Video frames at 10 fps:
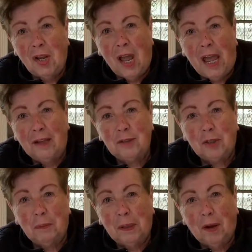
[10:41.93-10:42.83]
It used to
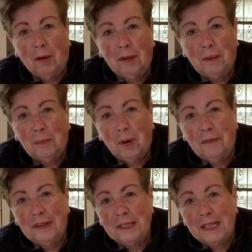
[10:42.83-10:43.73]
be all the
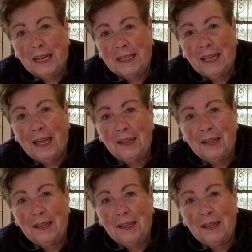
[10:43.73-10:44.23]
province like that.